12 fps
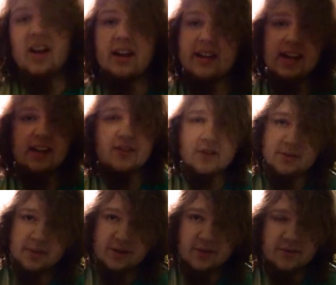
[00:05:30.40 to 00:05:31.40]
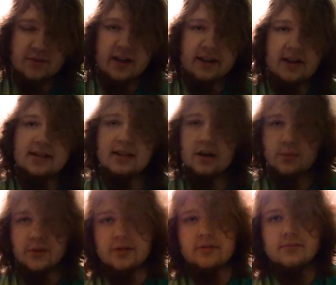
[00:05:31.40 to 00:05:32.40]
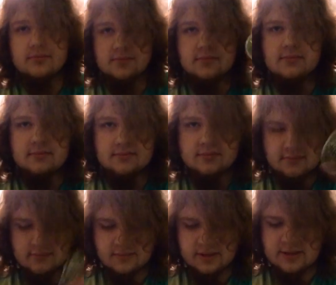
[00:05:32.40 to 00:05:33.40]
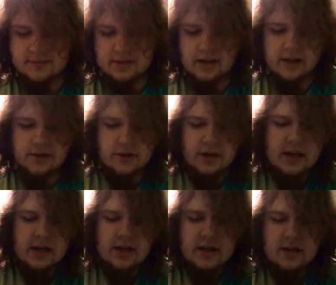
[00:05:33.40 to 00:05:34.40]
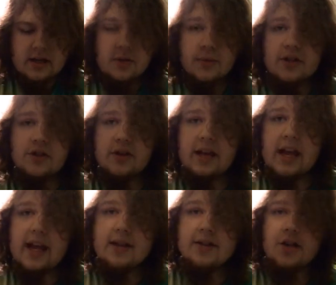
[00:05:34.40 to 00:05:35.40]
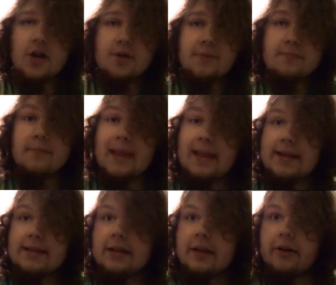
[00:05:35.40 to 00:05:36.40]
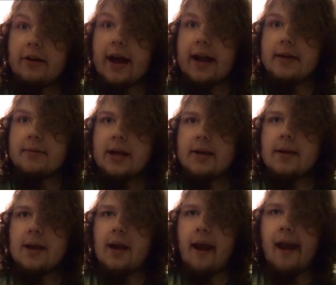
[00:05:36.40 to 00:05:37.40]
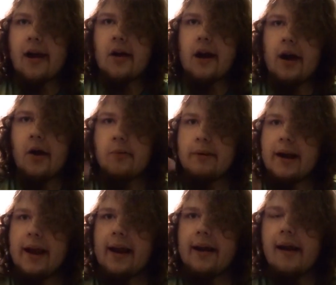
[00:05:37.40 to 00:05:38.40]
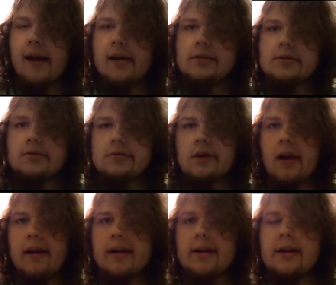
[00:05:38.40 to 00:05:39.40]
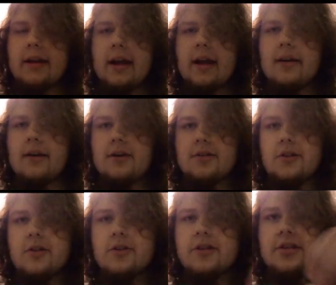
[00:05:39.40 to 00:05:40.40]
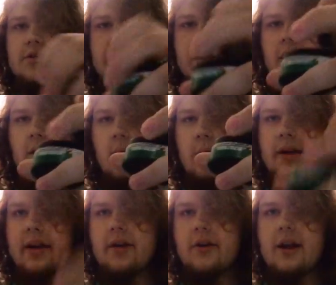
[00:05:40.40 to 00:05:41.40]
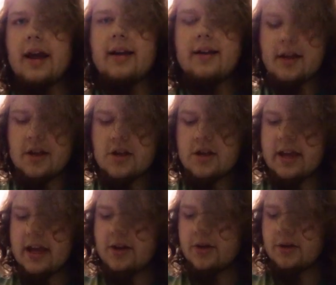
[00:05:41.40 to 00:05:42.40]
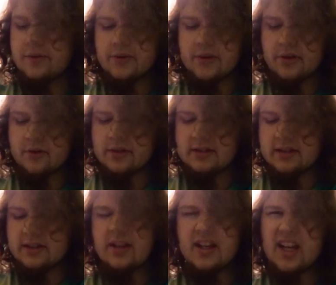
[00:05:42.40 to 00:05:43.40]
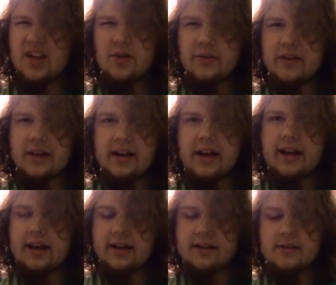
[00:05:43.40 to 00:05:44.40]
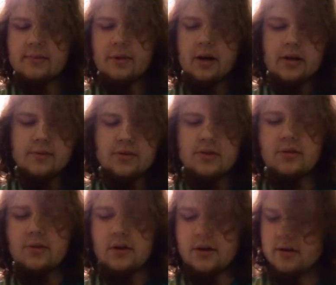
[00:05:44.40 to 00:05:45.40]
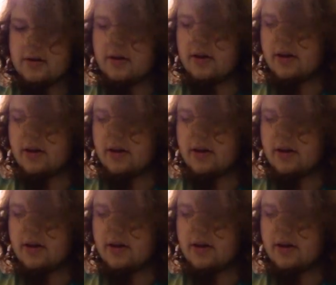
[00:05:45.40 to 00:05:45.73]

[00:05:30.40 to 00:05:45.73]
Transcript: again, though I'm not doing fine cuts, I will mix them together in the original can. So let's get cracking, baby. Crack open that can. Also learn this trick, one hand crack. You can't do it for the Grizzly and you can't do it for the kayak because the bottoms are too hard.